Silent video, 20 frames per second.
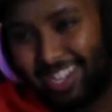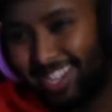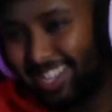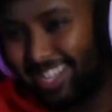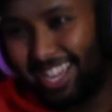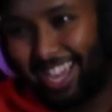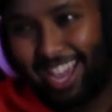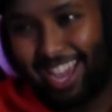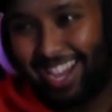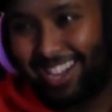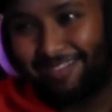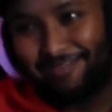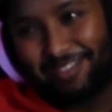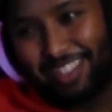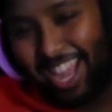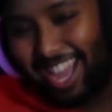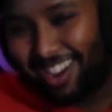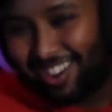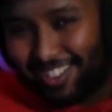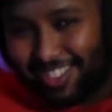Yeah,
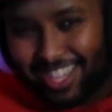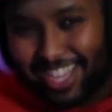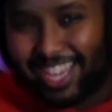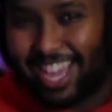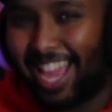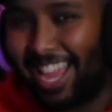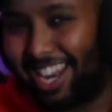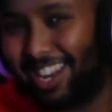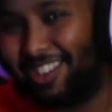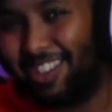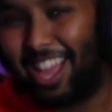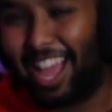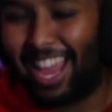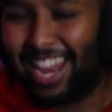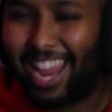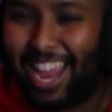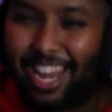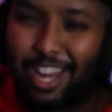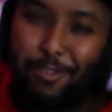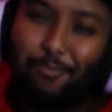I don't think at
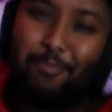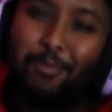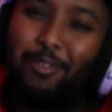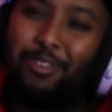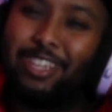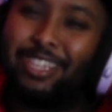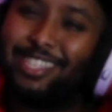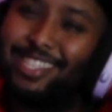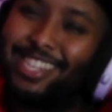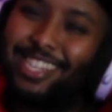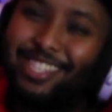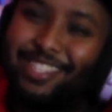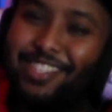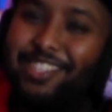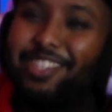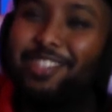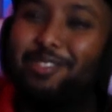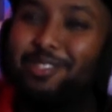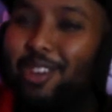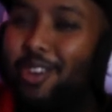any point Denji
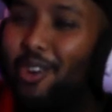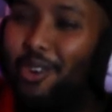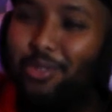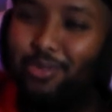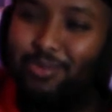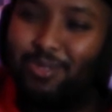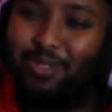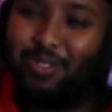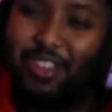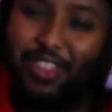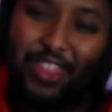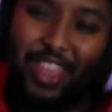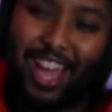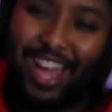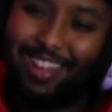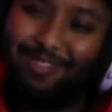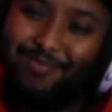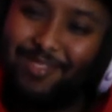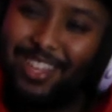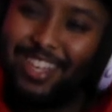could go through with
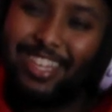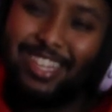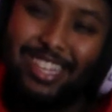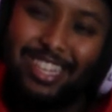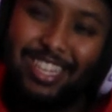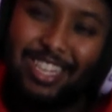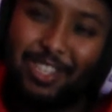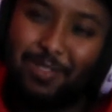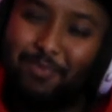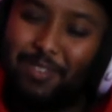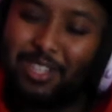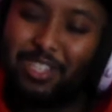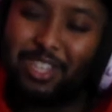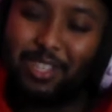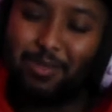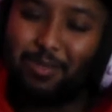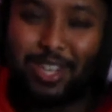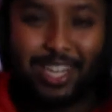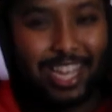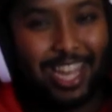that. Especially
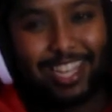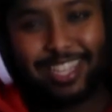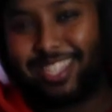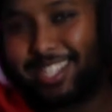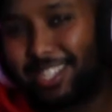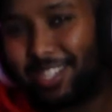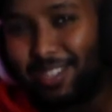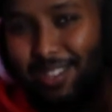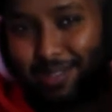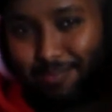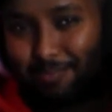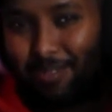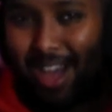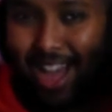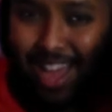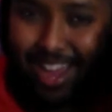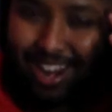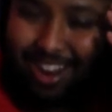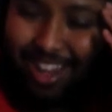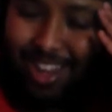when he has such a
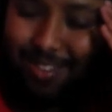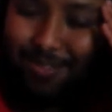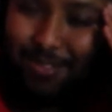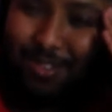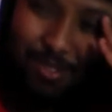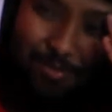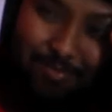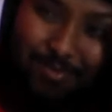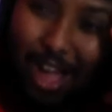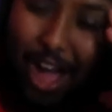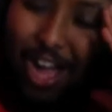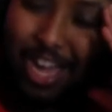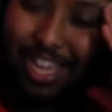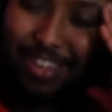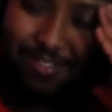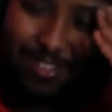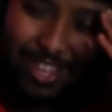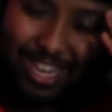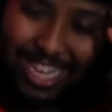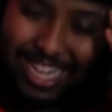pine on for
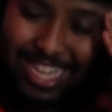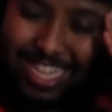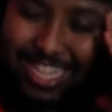Makima like